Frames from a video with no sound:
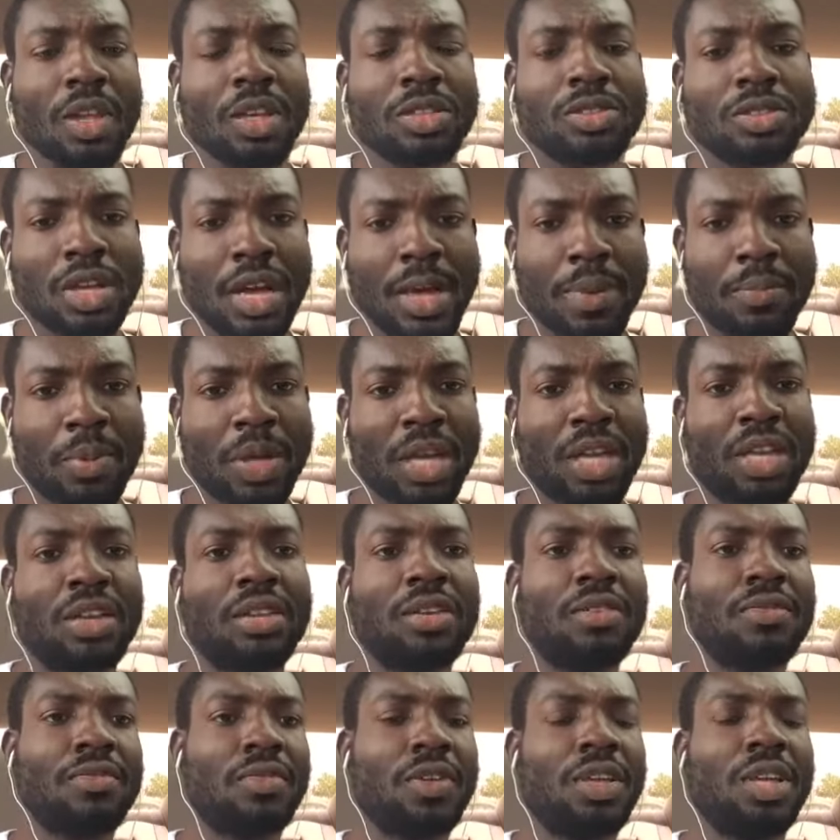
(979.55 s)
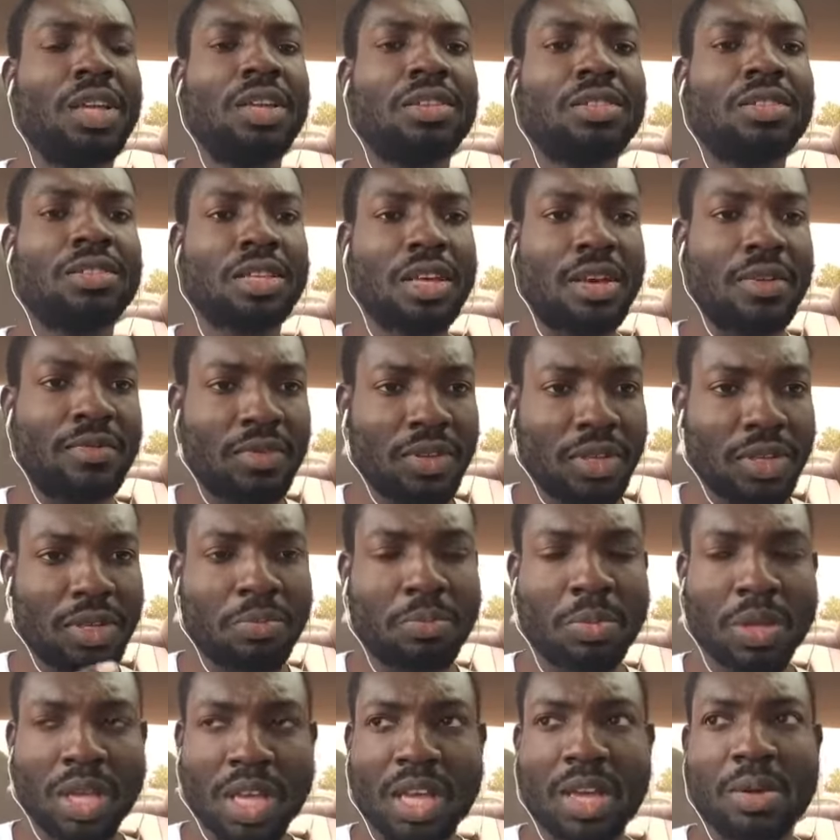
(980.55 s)
So I paid the fee, 7
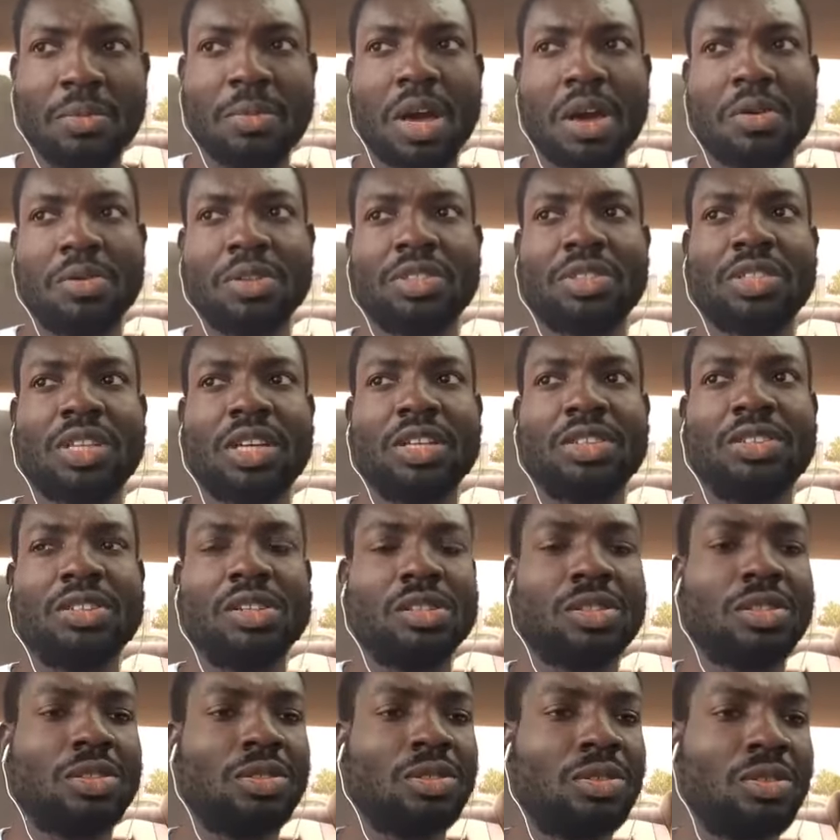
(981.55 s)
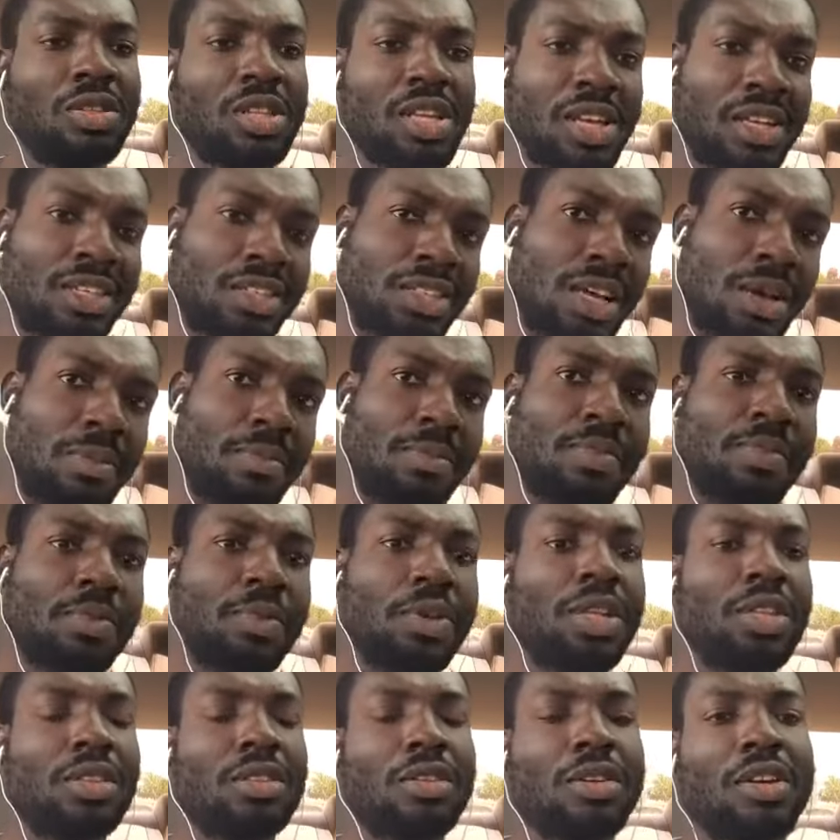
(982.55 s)
p.m. I was scheduled to do the exam
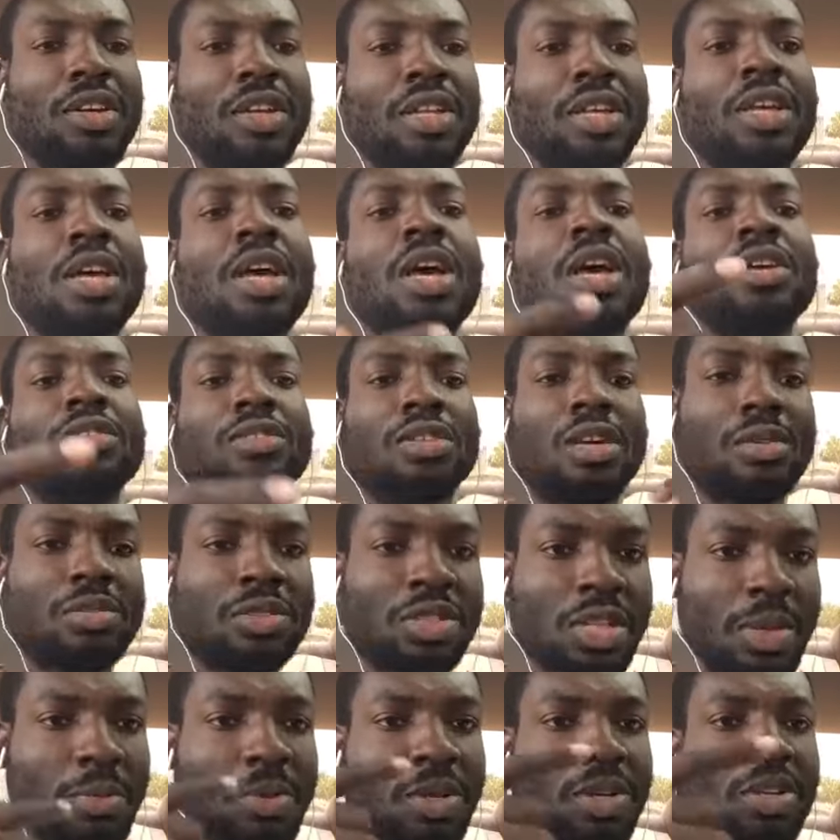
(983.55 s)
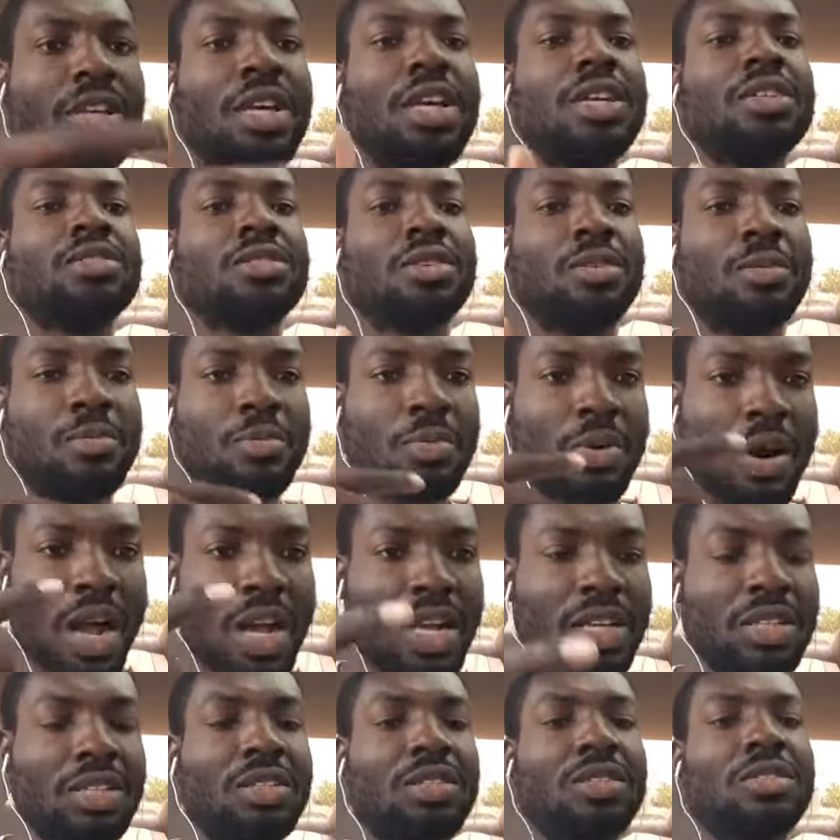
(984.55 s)
3:30. So I was able to get some
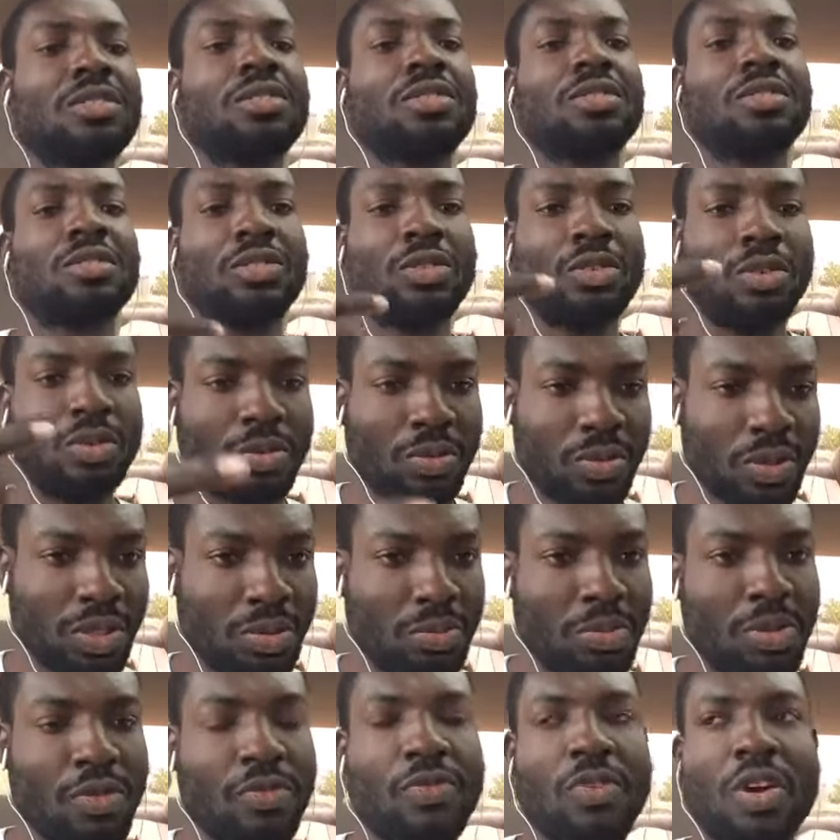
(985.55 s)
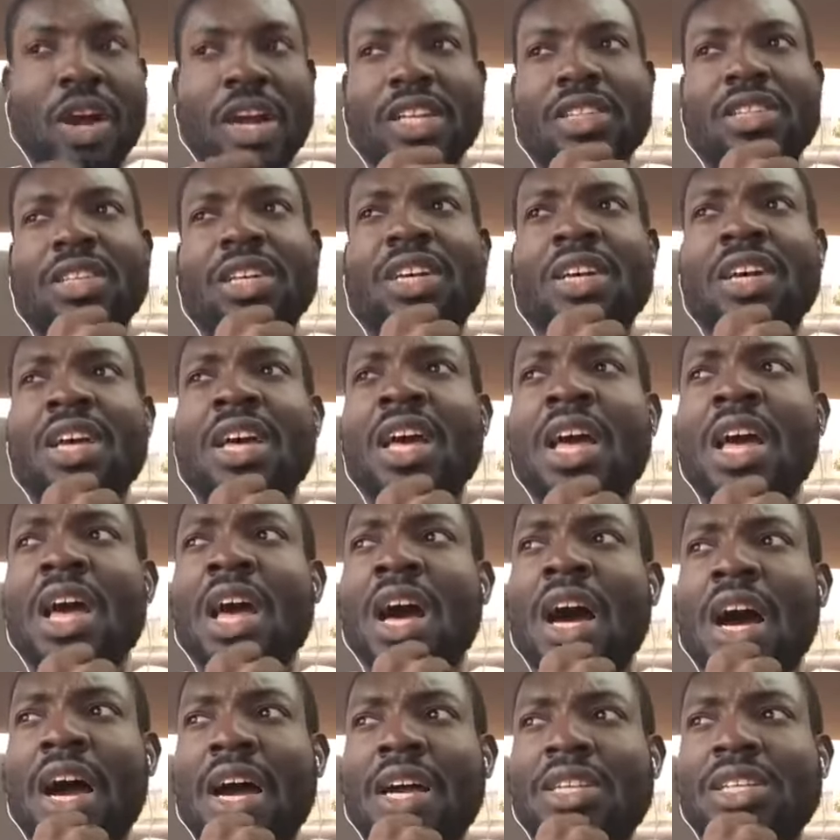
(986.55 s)
practice going before. I think
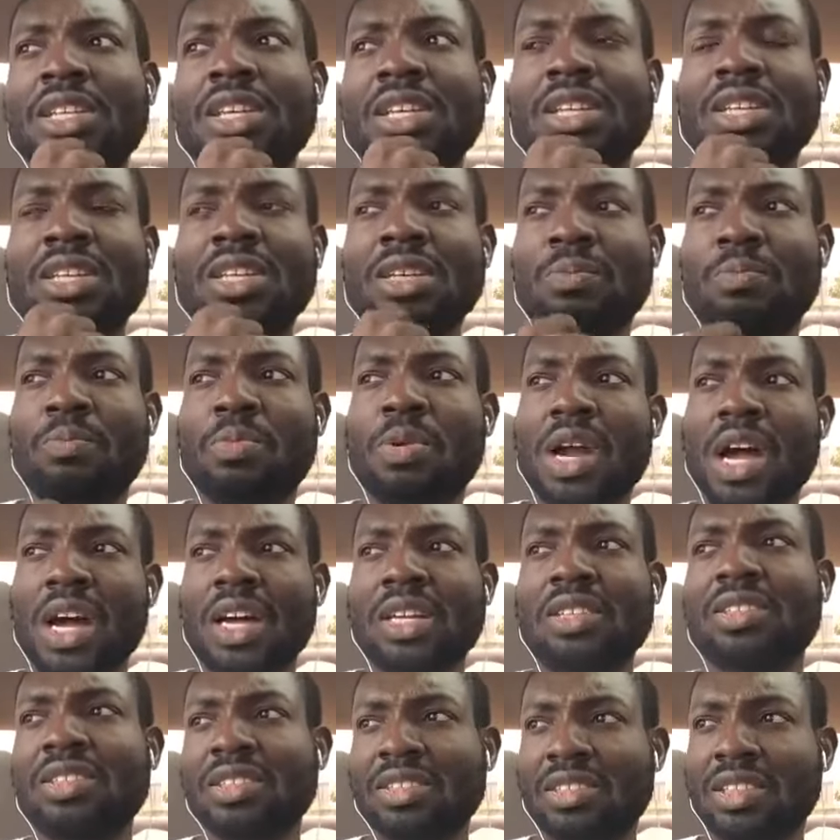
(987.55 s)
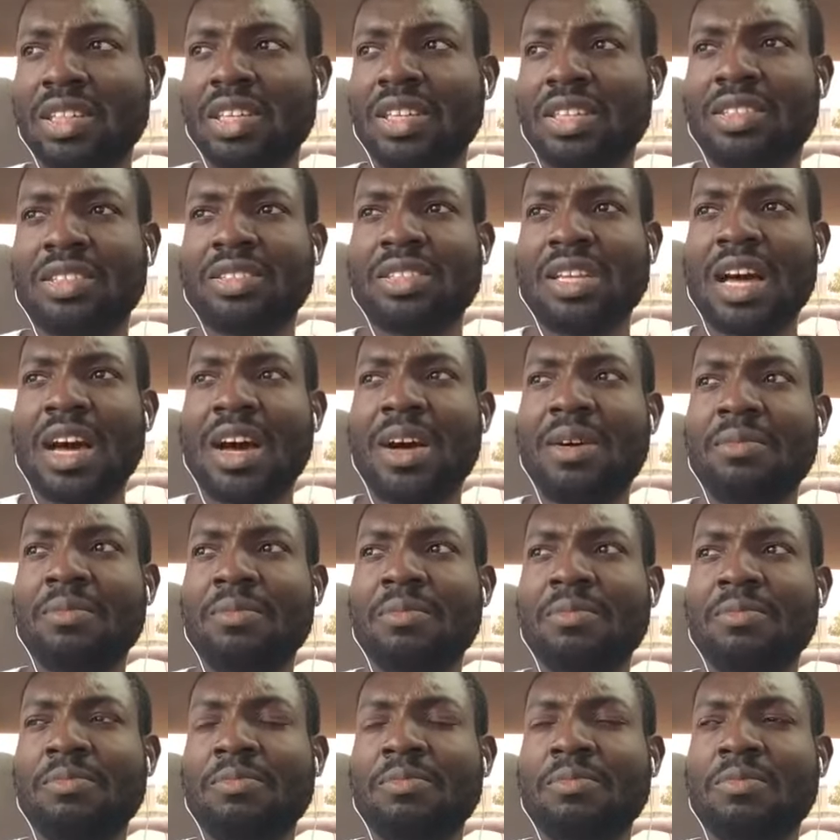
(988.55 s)
I did the practice
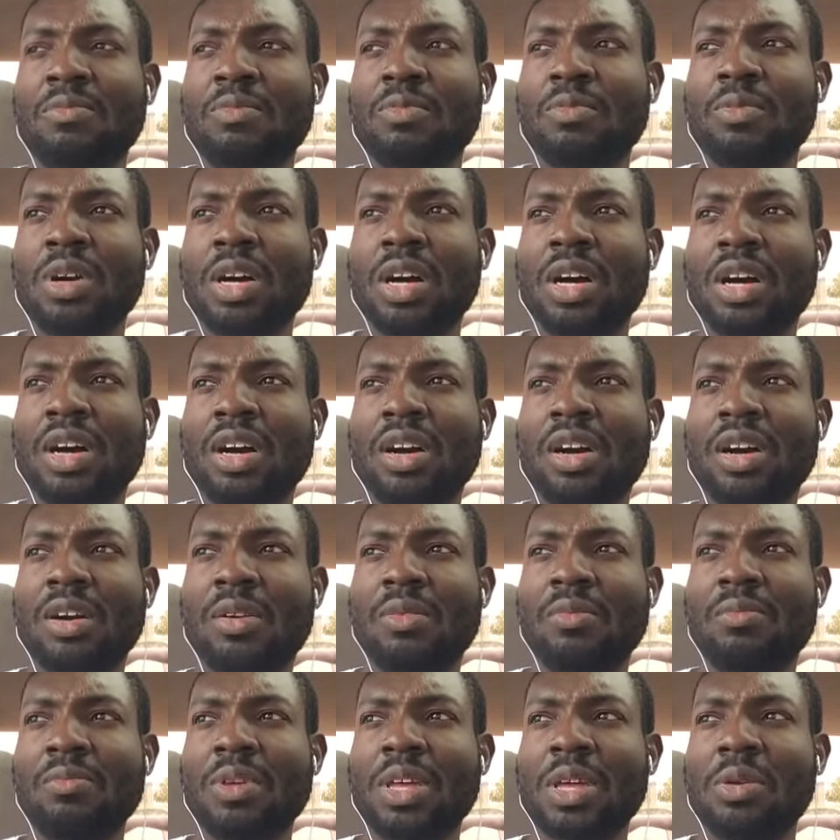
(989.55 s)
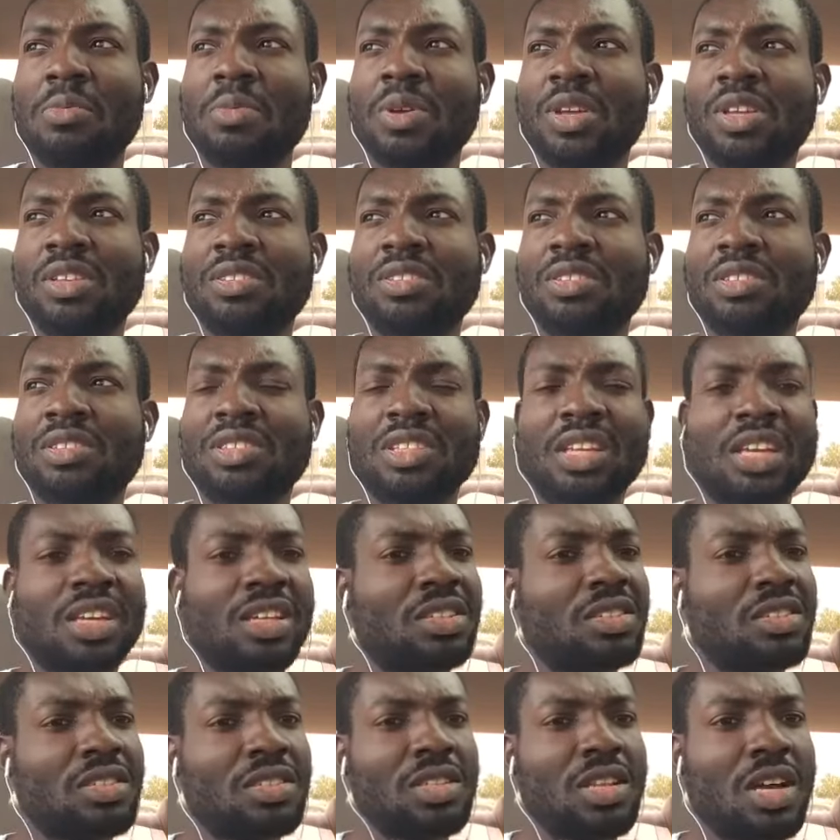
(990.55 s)
exam maybe
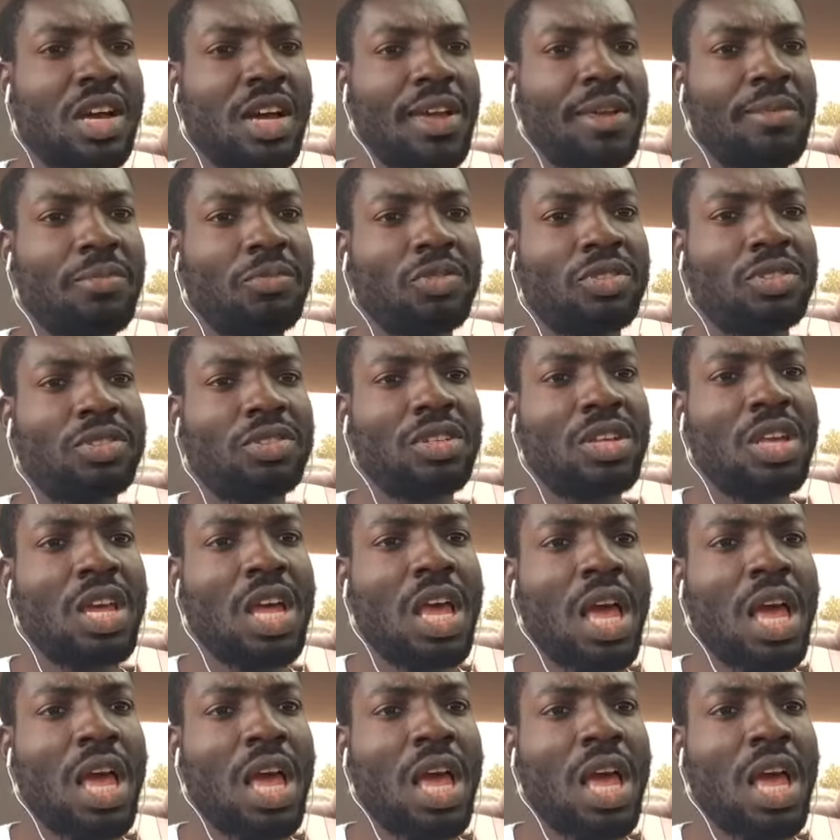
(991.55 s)
6 times.